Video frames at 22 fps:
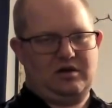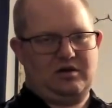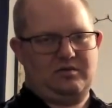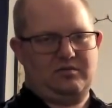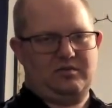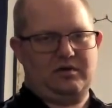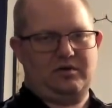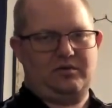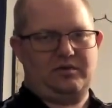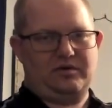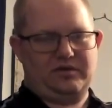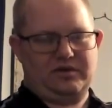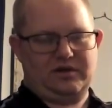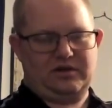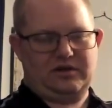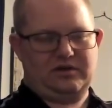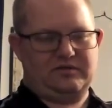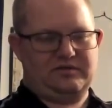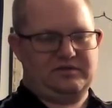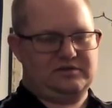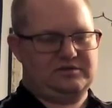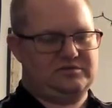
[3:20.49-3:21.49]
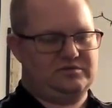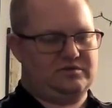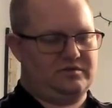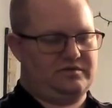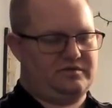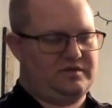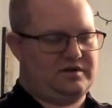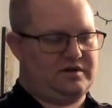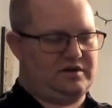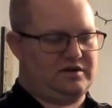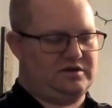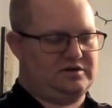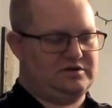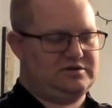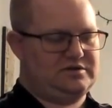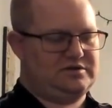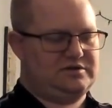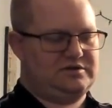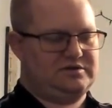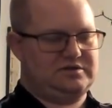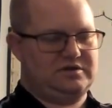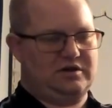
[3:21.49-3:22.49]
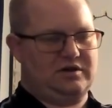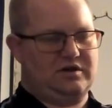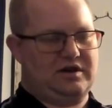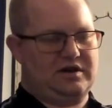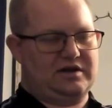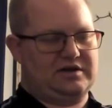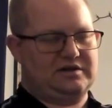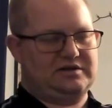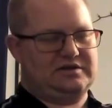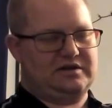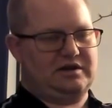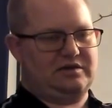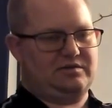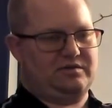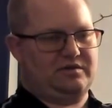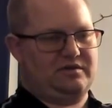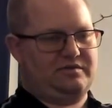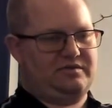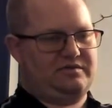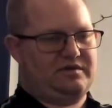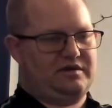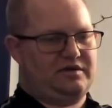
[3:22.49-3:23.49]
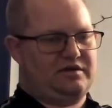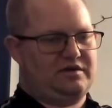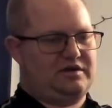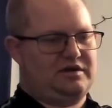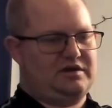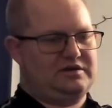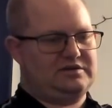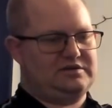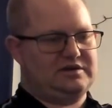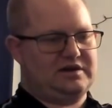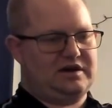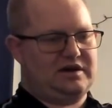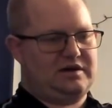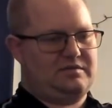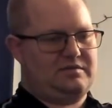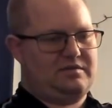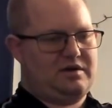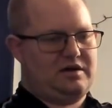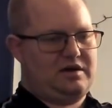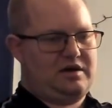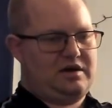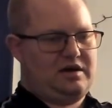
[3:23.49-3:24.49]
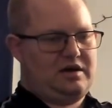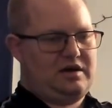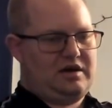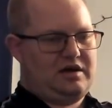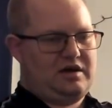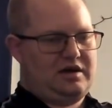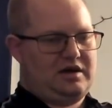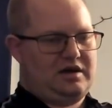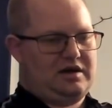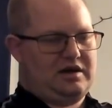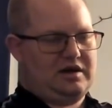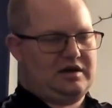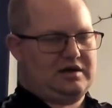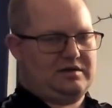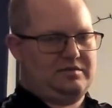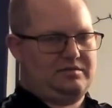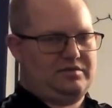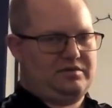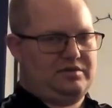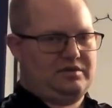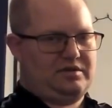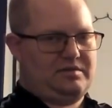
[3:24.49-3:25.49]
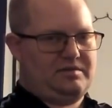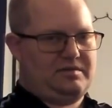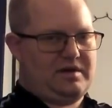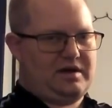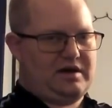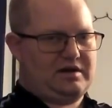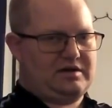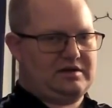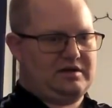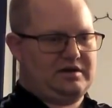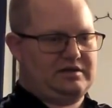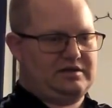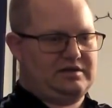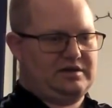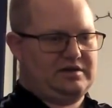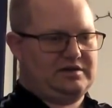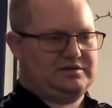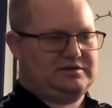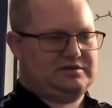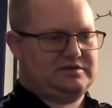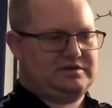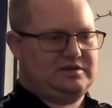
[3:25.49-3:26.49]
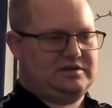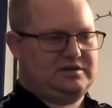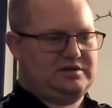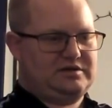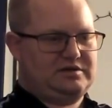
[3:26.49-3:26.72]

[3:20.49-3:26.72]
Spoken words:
but with individual fingers. So I can take one finger at a time, and I can pull it back like this.